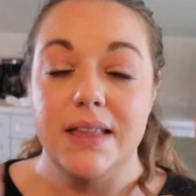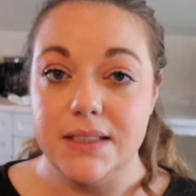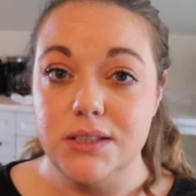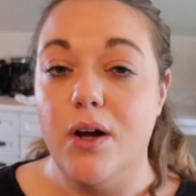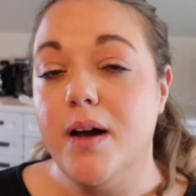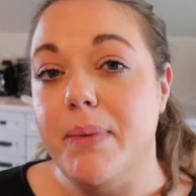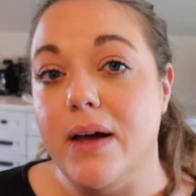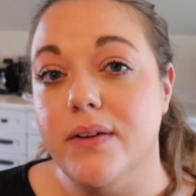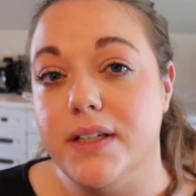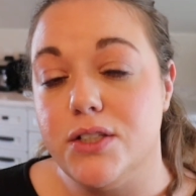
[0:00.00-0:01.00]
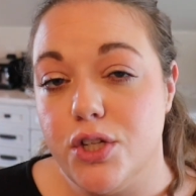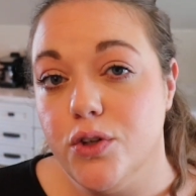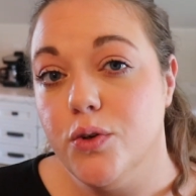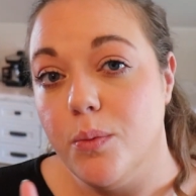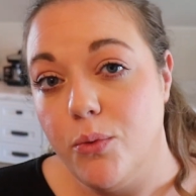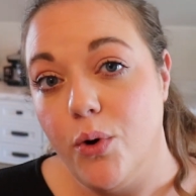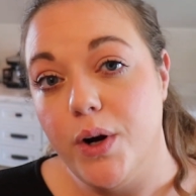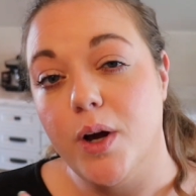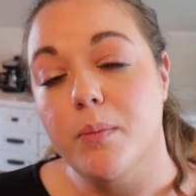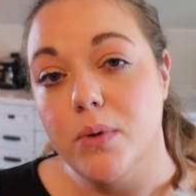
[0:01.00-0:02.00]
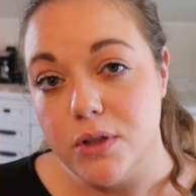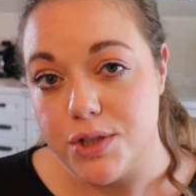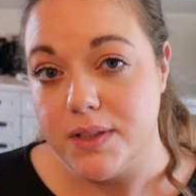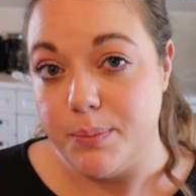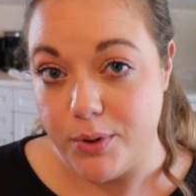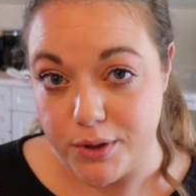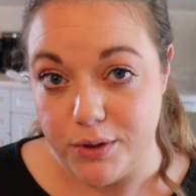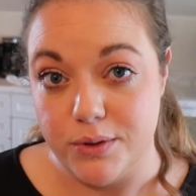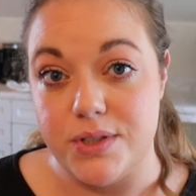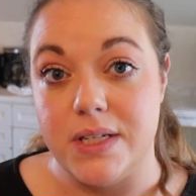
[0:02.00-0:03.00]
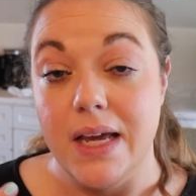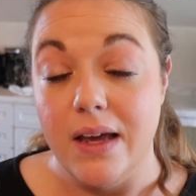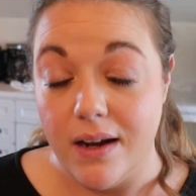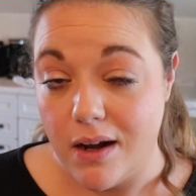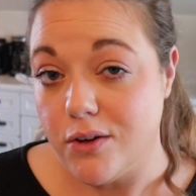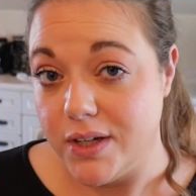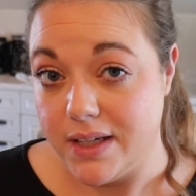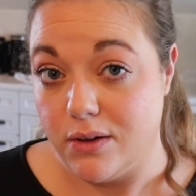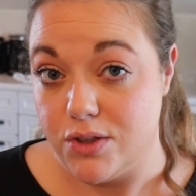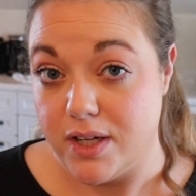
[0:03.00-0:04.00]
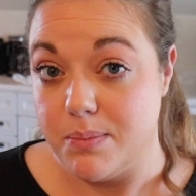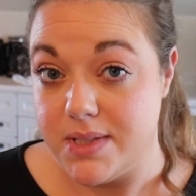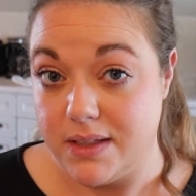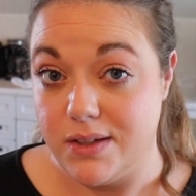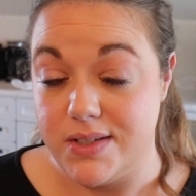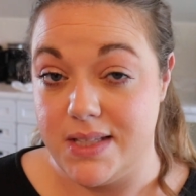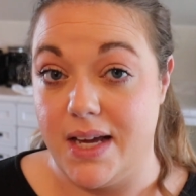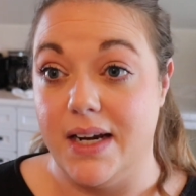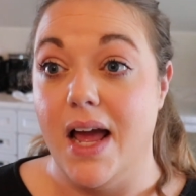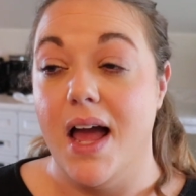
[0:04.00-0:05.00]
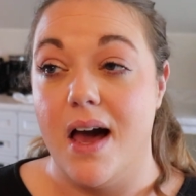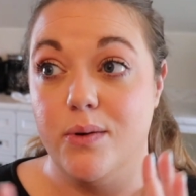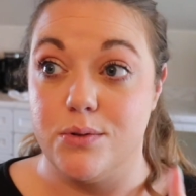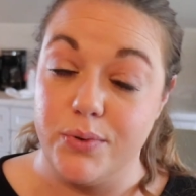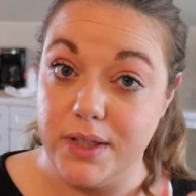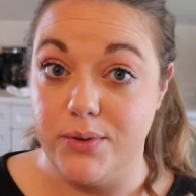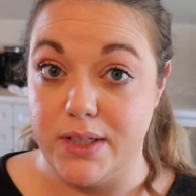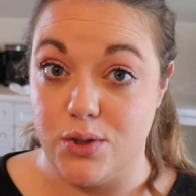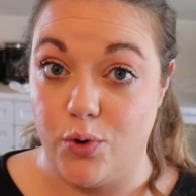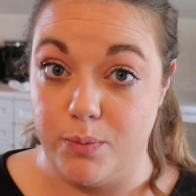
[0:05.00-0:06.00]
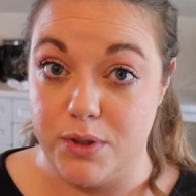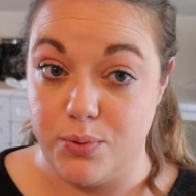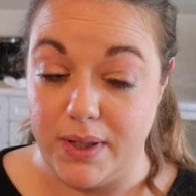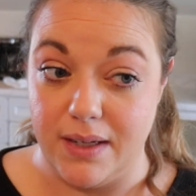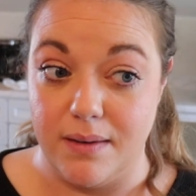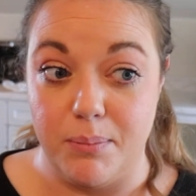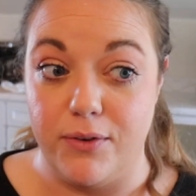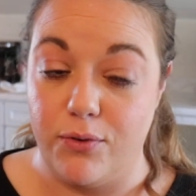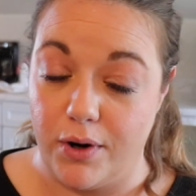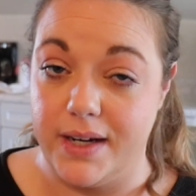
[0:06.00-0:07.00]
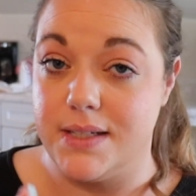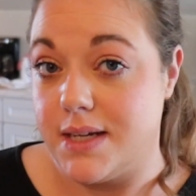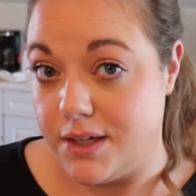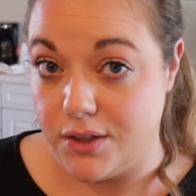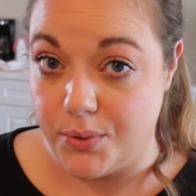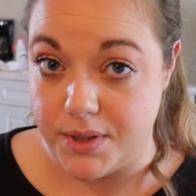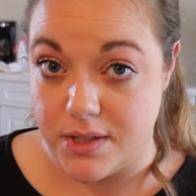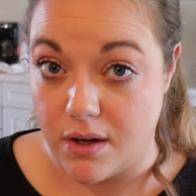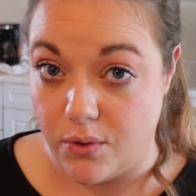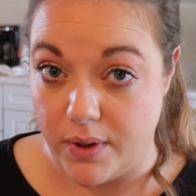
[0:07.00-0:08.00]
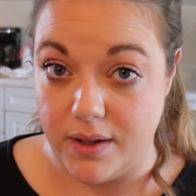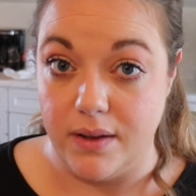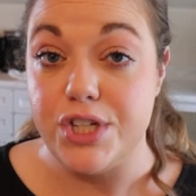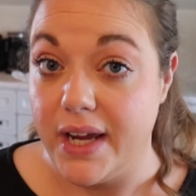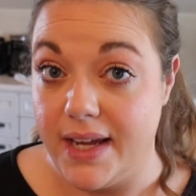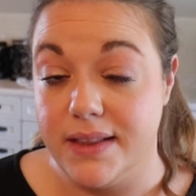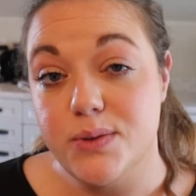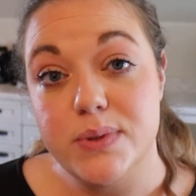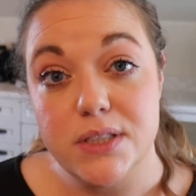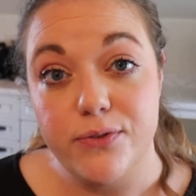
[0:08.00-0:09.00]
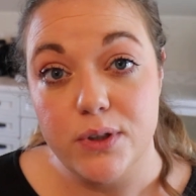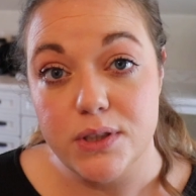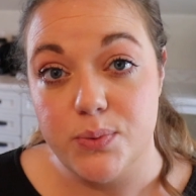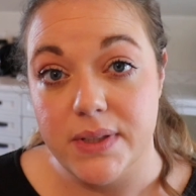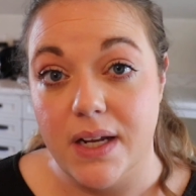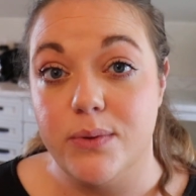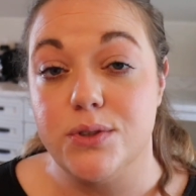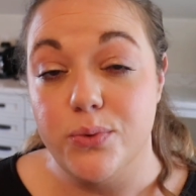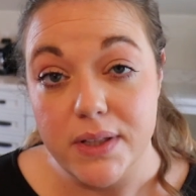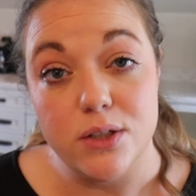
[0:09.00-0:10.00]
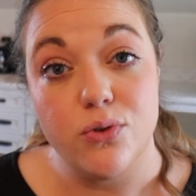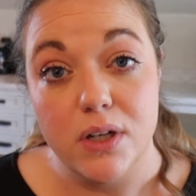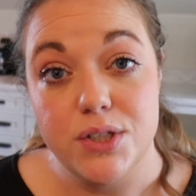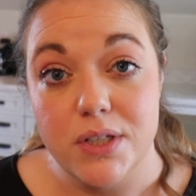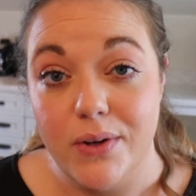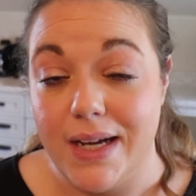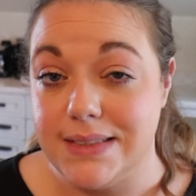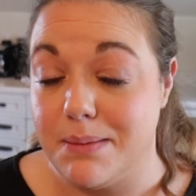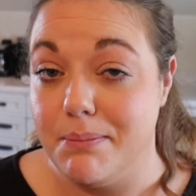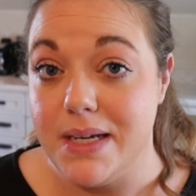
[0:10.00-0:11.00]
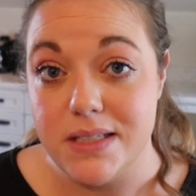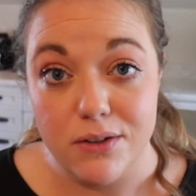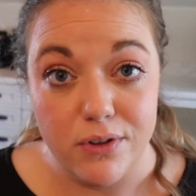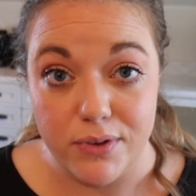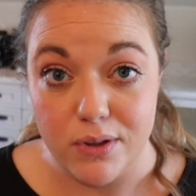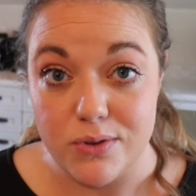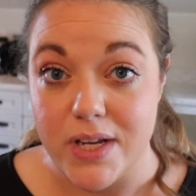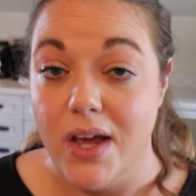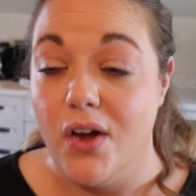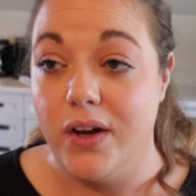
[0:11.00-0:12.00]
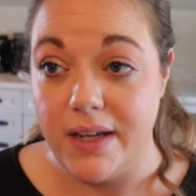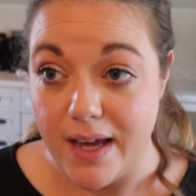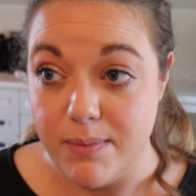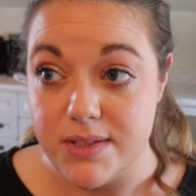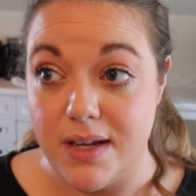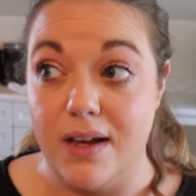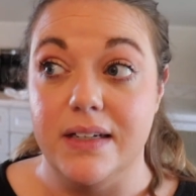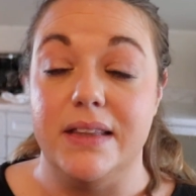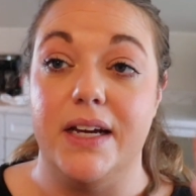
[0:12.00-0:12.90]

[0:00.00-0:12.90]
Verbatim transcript: Let's talk about the two more commercially produced concrete countertop sealers that I was really, really torn between before I decided to go with the tung oil. Cheng, this was the first one that I was really drawn to. It has amazing reviews on Amazon.